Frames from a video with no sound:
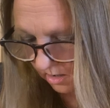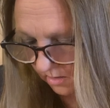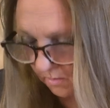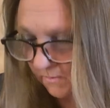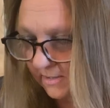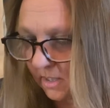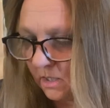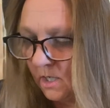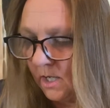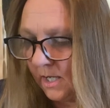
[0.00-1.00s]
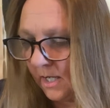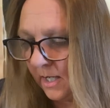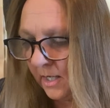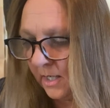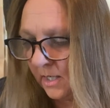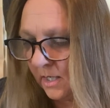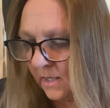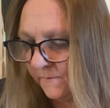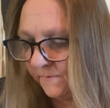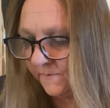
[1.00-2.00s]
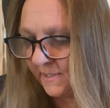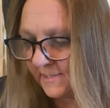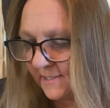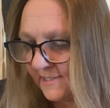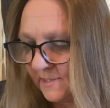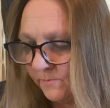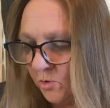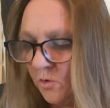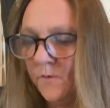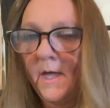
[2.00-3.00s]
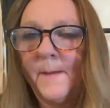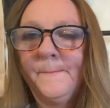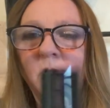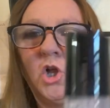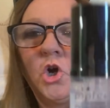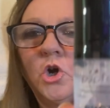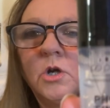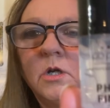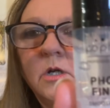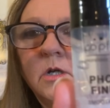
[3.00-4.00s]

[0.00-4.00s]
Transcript: What was that? And this says Smooth and Blur.